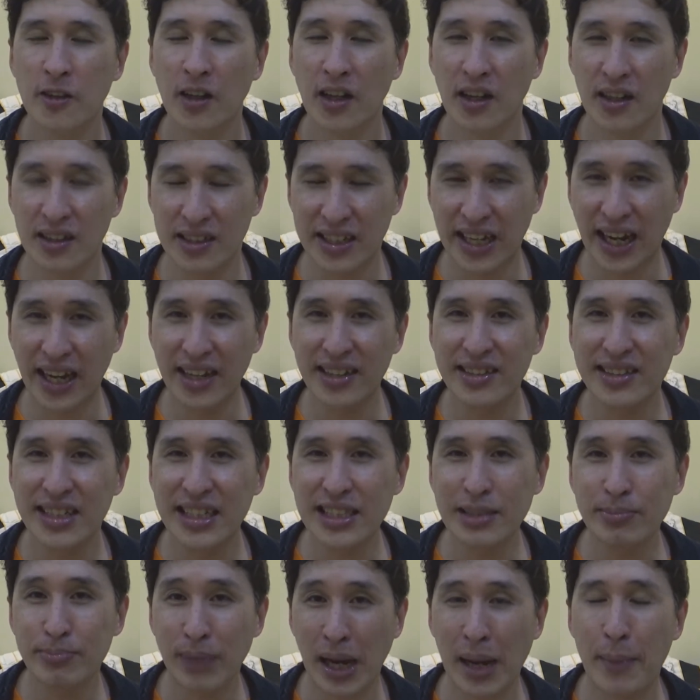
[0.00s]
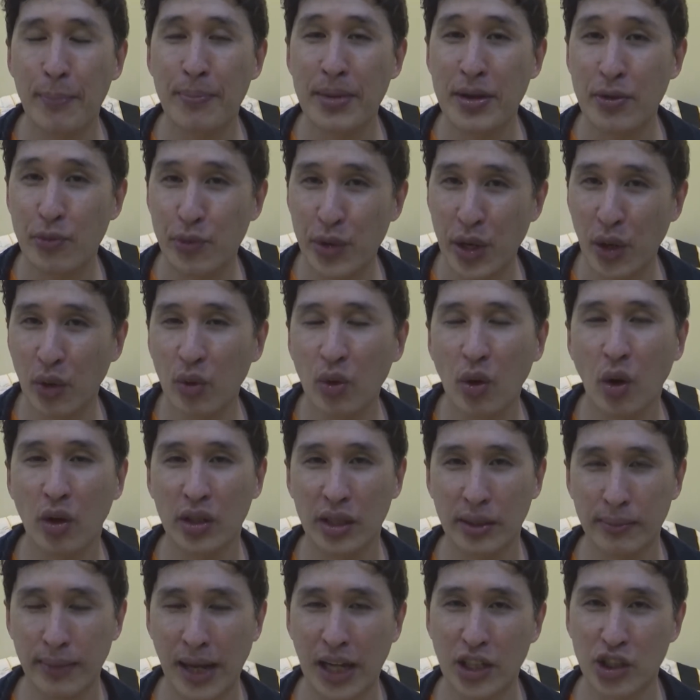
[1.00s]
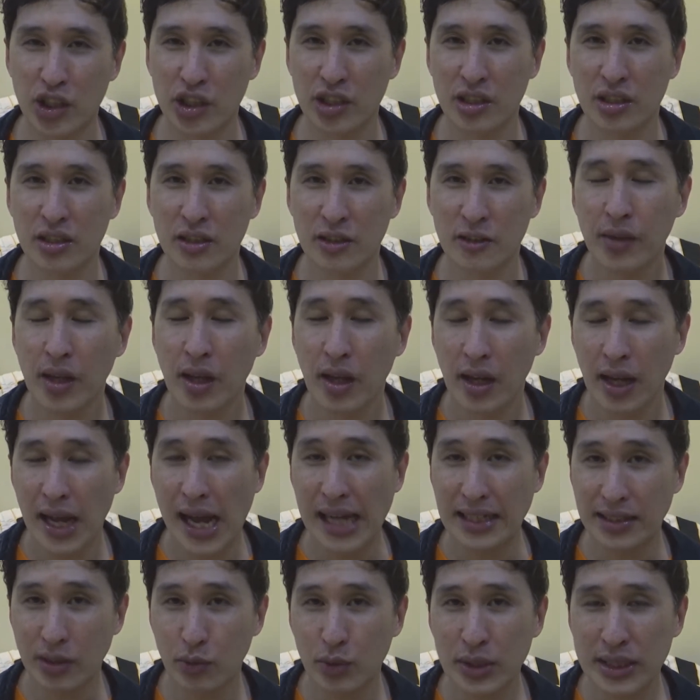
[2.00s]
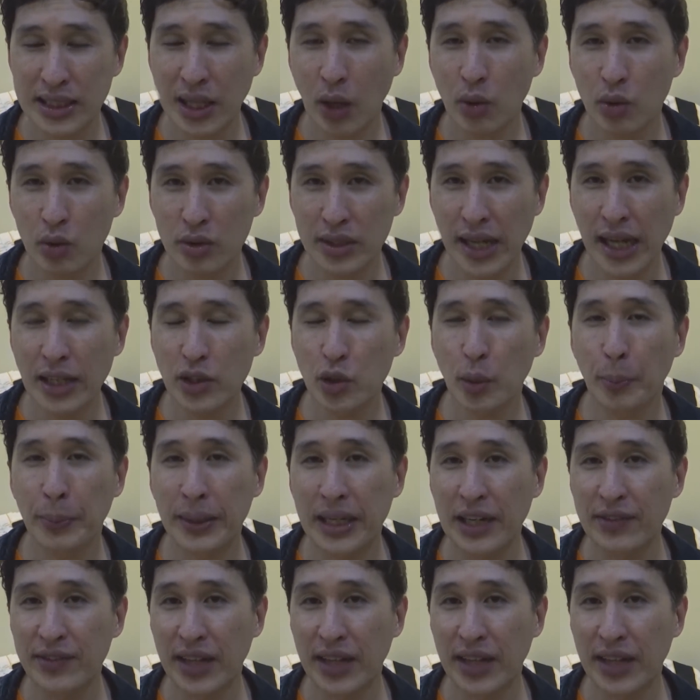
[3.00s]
Again, this might be real or imagined. As a result, you tend to believe